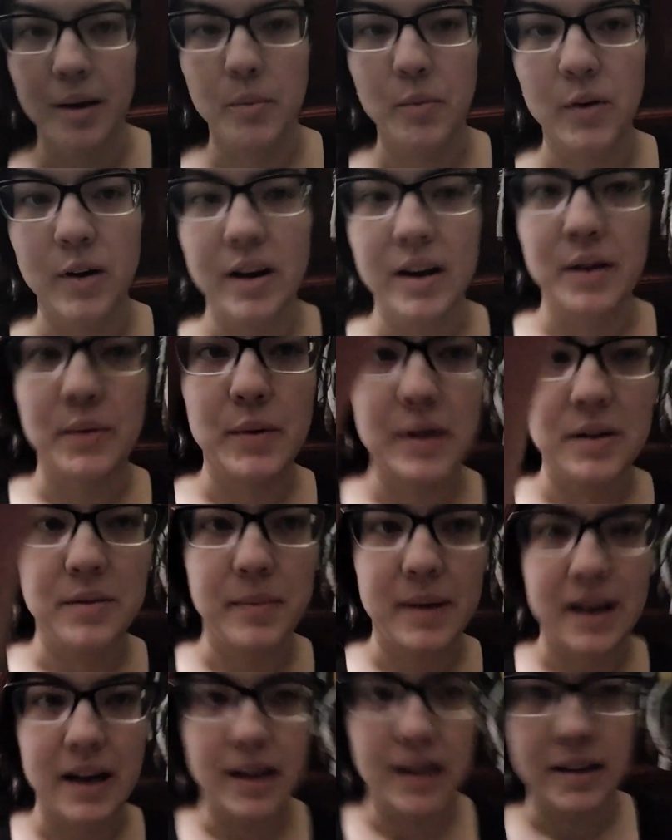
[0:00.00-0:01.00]
wearing one of
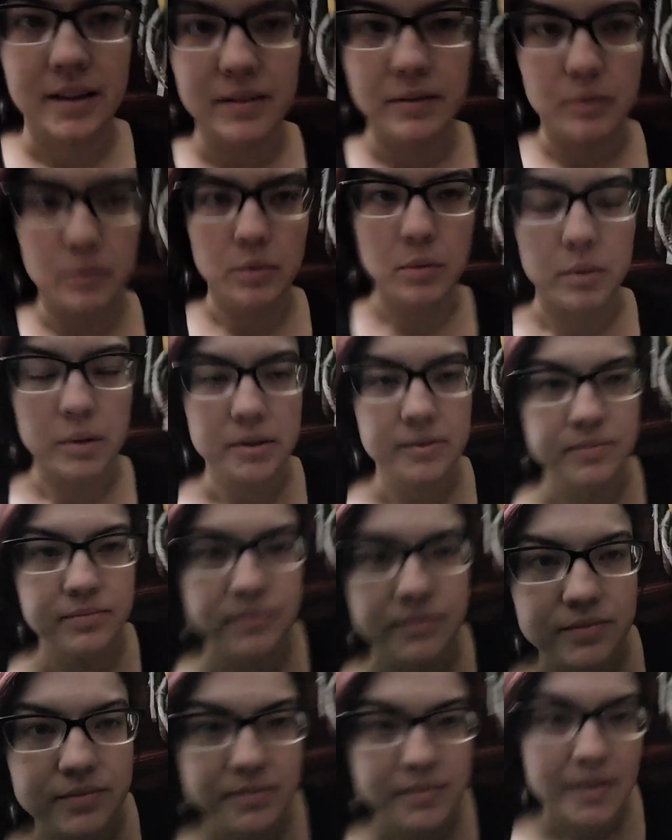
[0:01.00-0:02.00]
my I'm
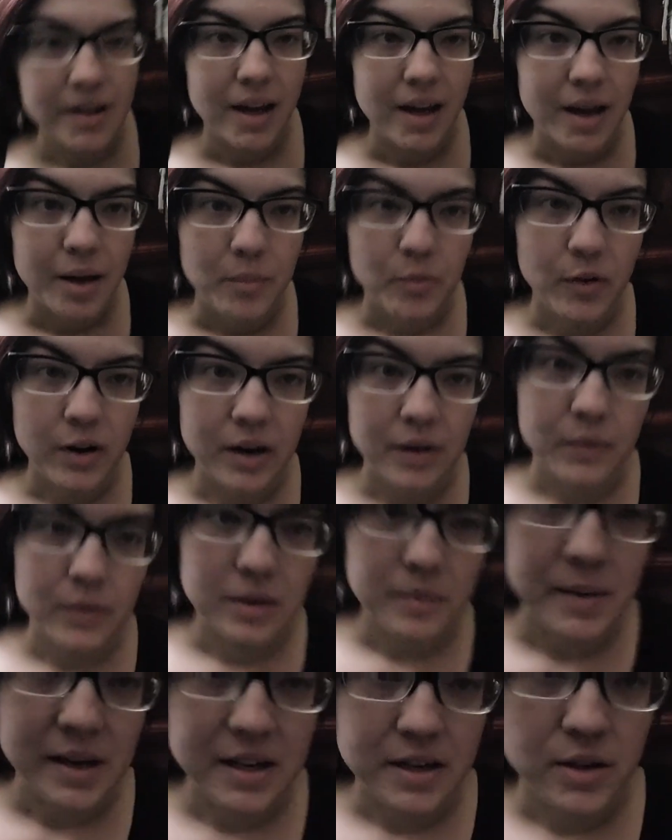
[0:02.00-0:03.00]
wearing one
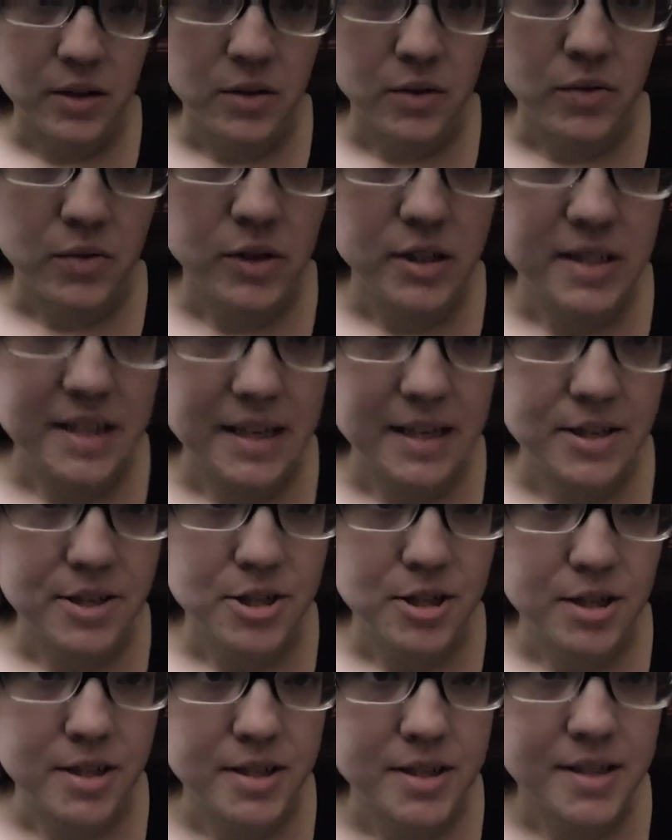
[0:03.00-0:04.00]
of my new For Days
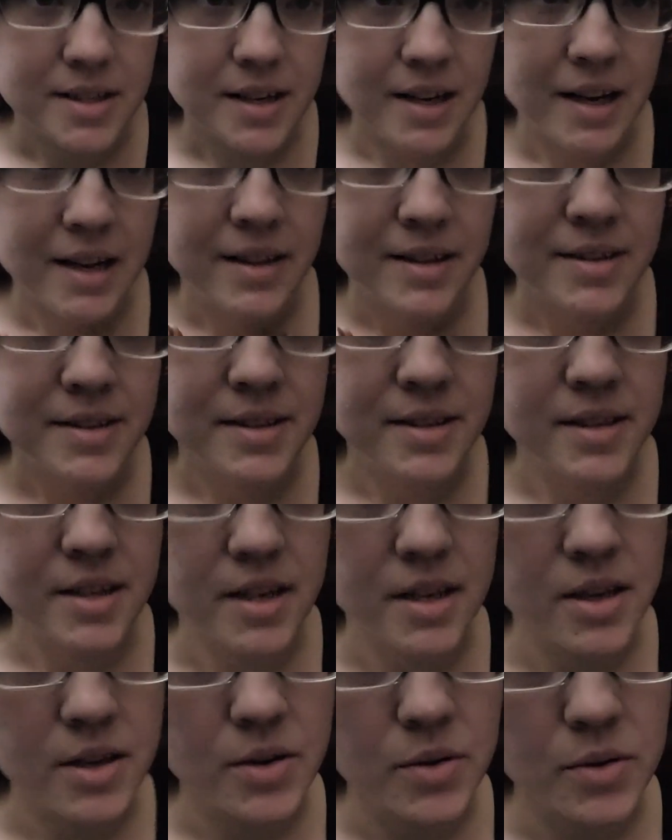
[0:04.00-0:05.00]
shirts today. This is the
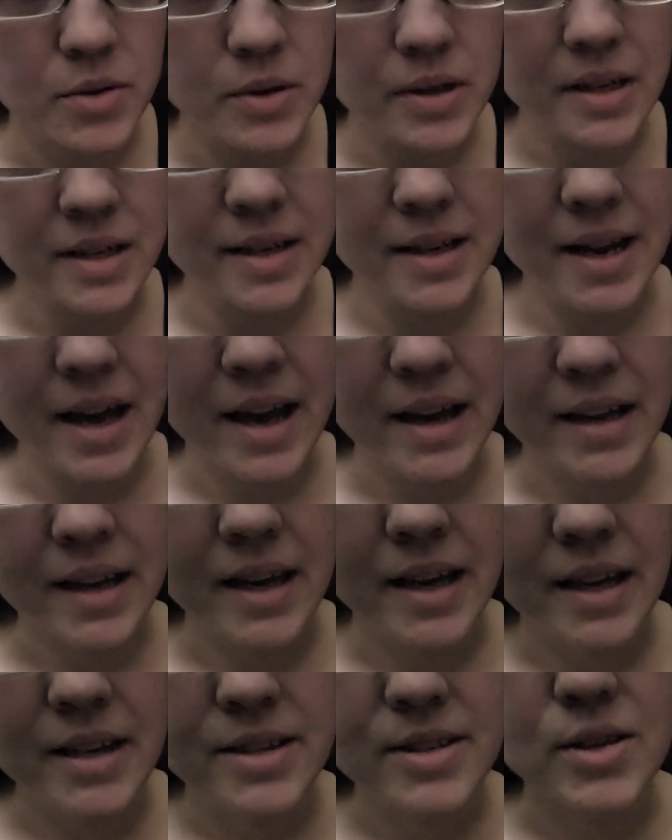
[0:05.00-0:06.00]
U neck.
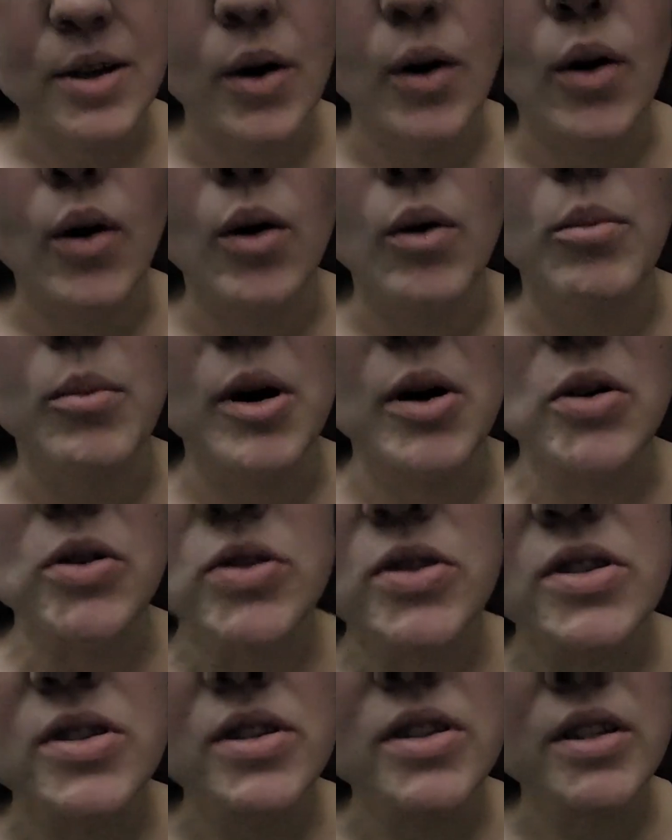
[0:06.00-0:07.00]
It's
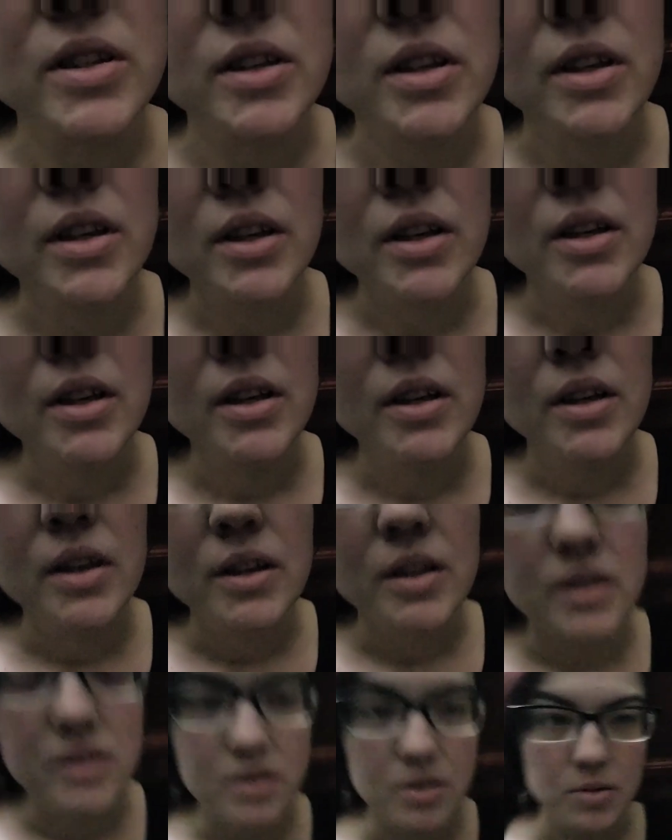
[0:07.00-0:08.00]
almost
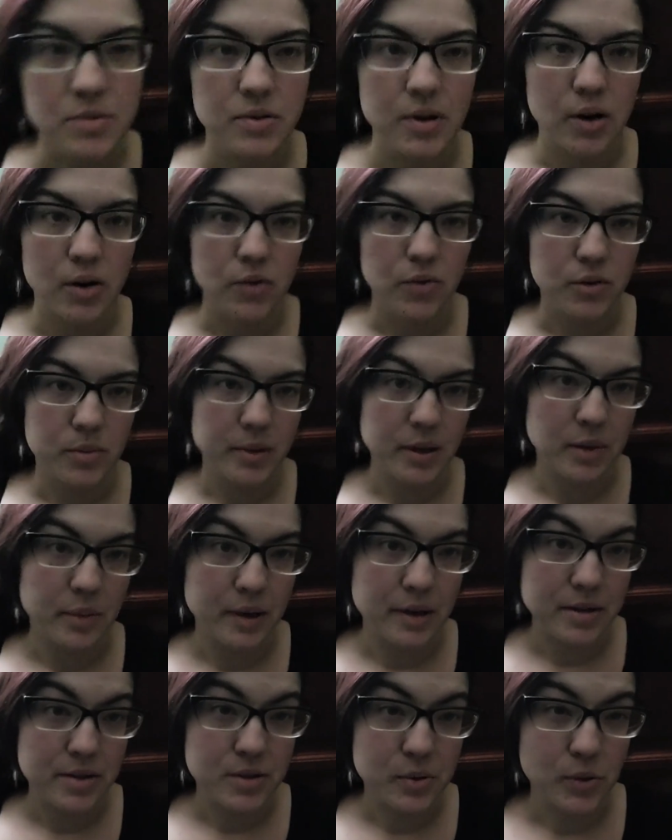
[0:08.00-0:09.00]
too low for me to
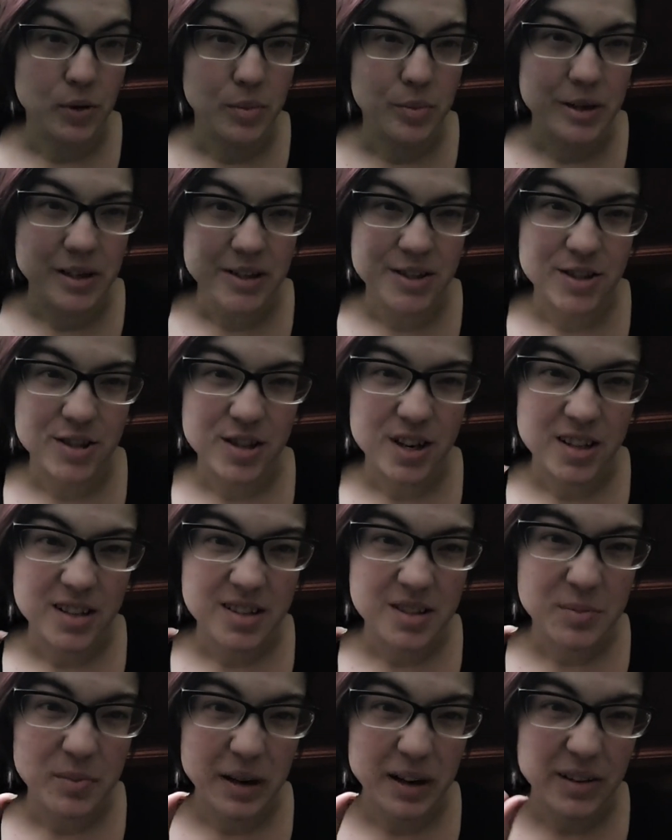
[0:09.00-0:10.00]
wear to school, but
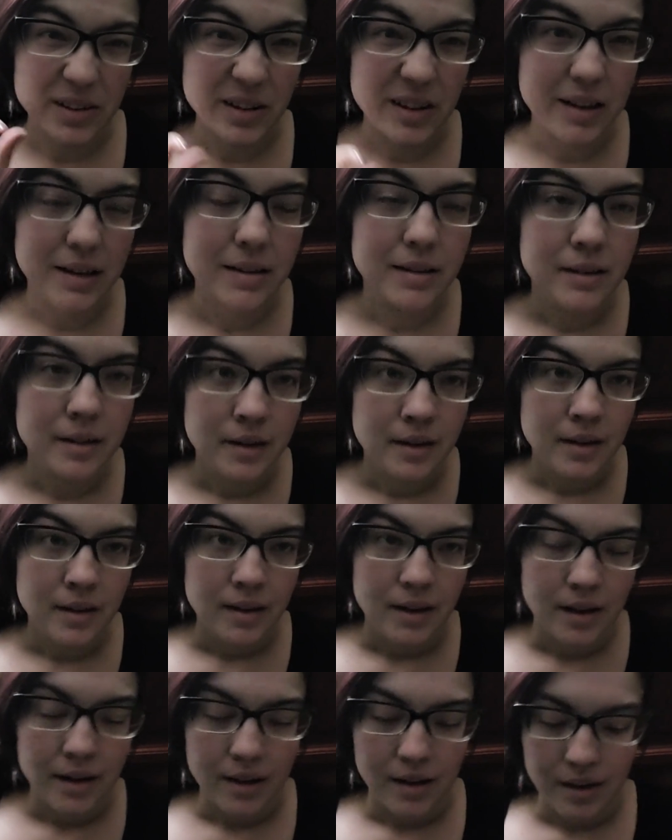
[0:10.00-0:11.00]
just barely
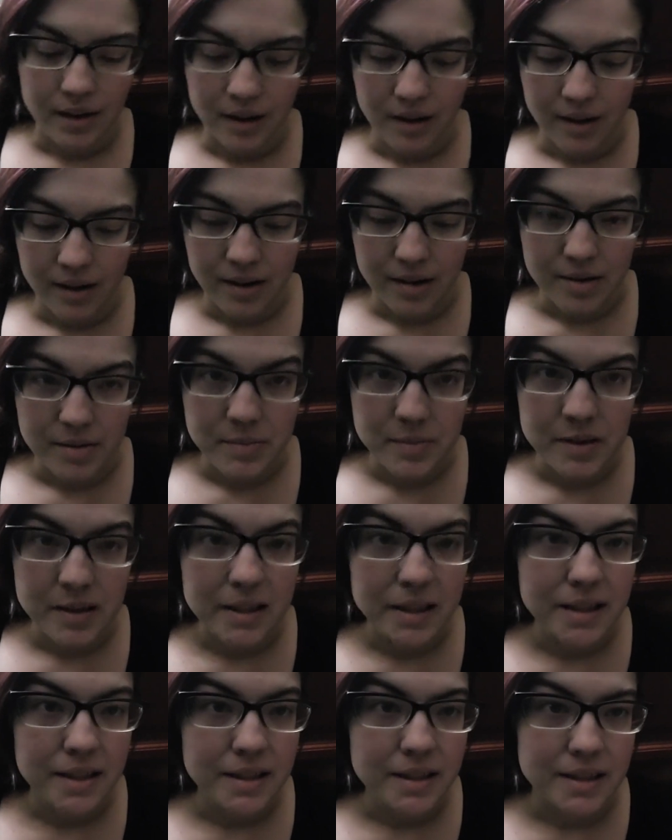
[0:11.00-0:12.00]
um,
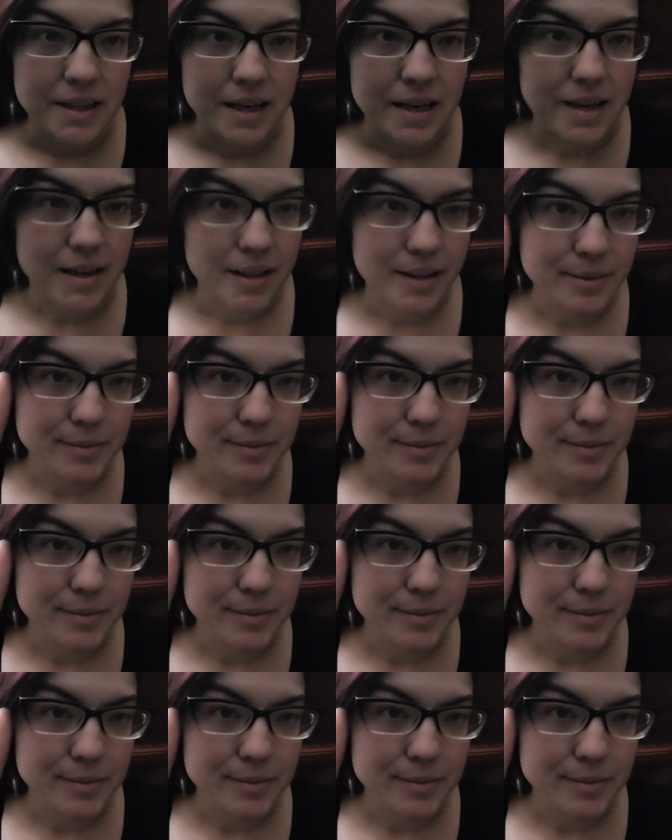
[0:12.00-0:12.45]
like